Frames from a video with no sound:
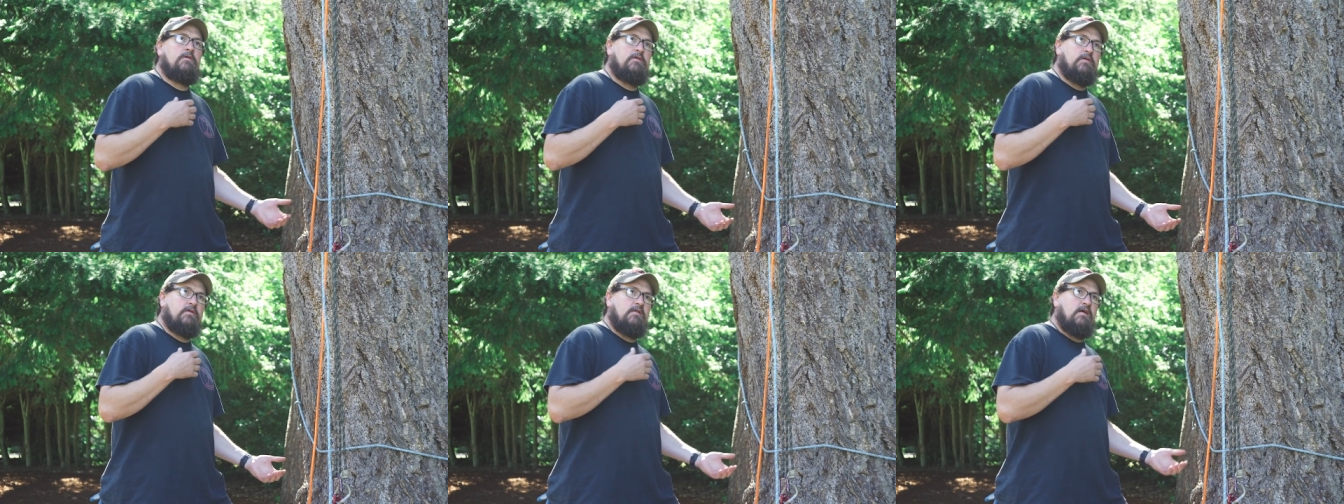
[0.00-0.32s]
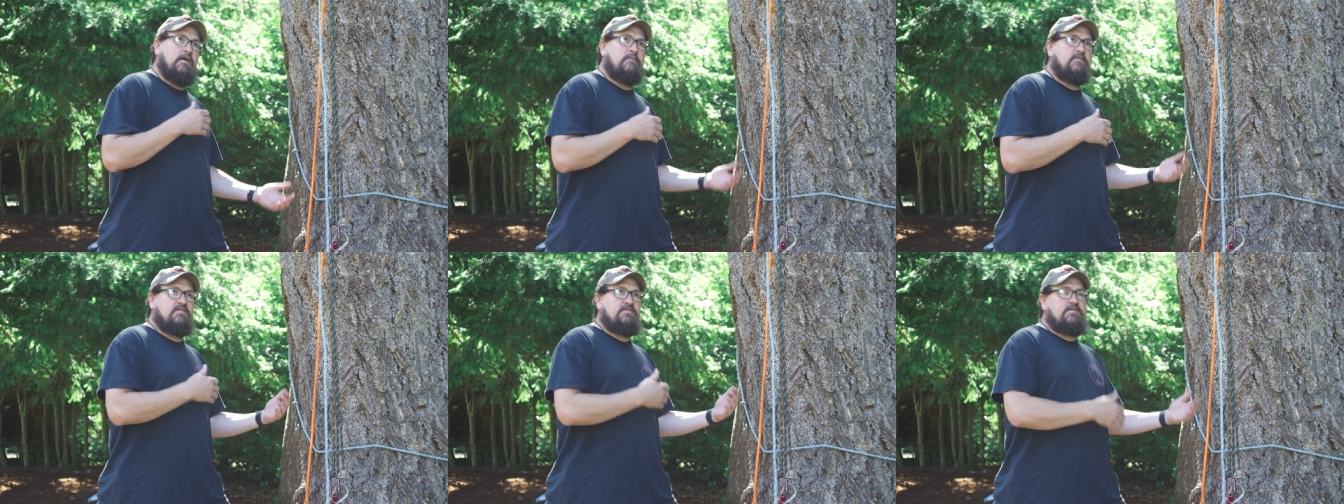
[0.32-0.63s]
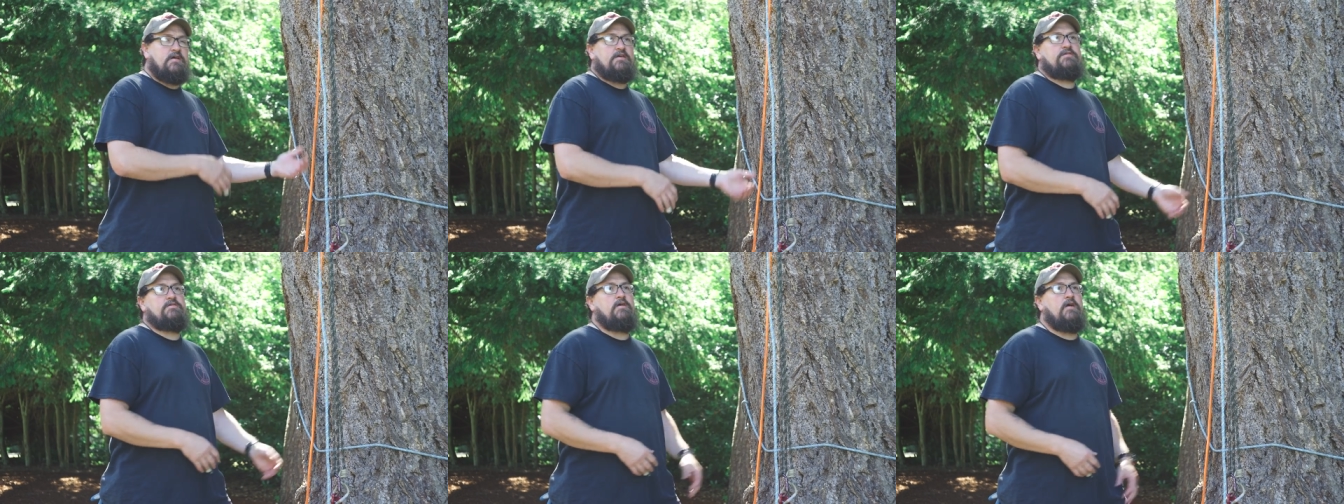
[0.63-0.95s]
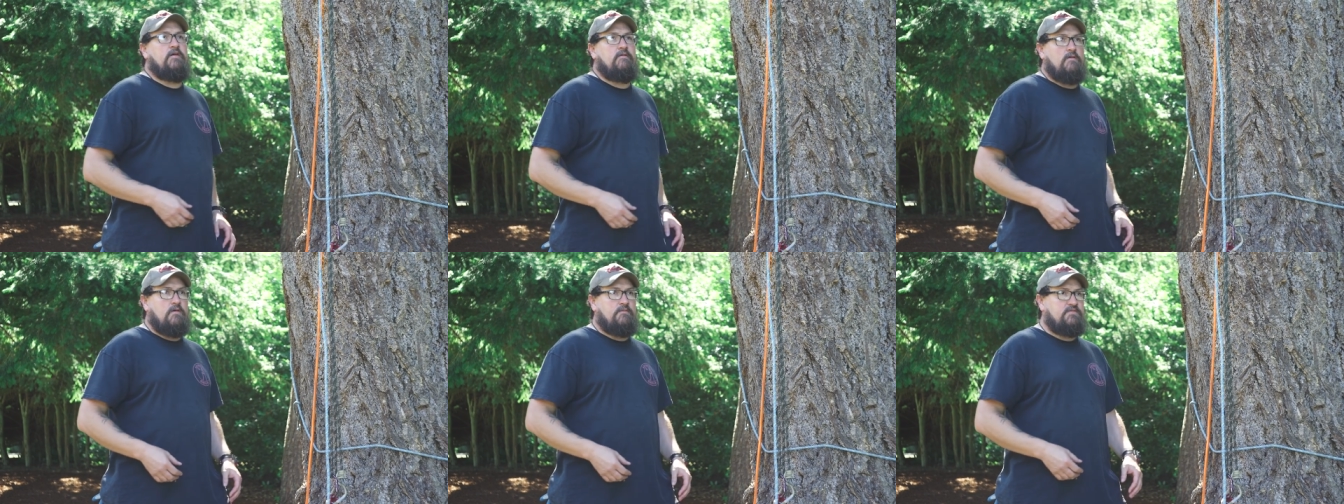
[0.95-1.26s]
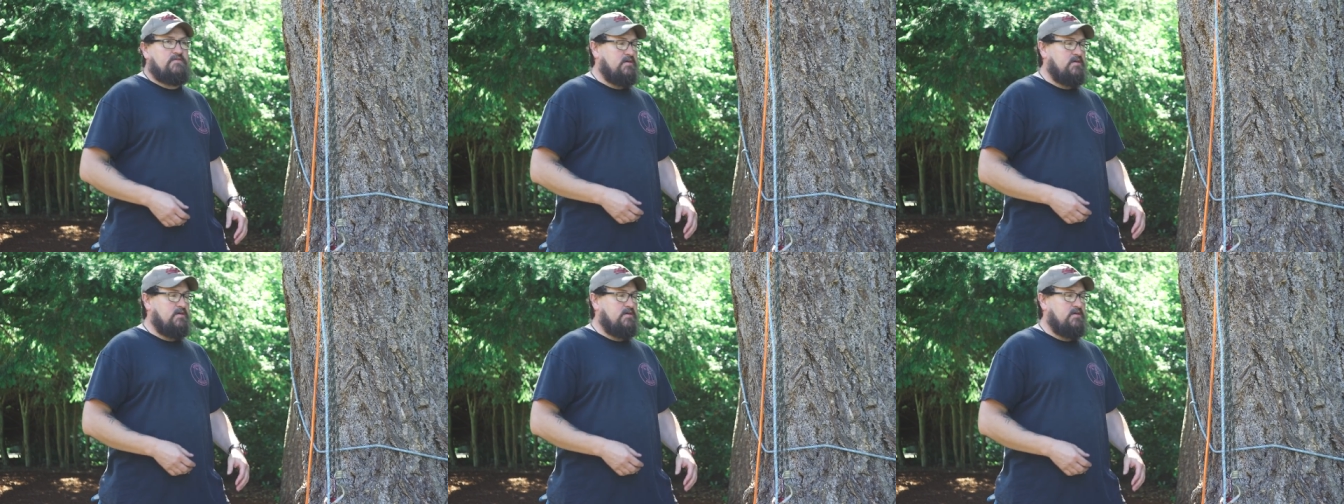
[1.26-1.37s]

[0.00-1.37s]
You climbing a stationary rope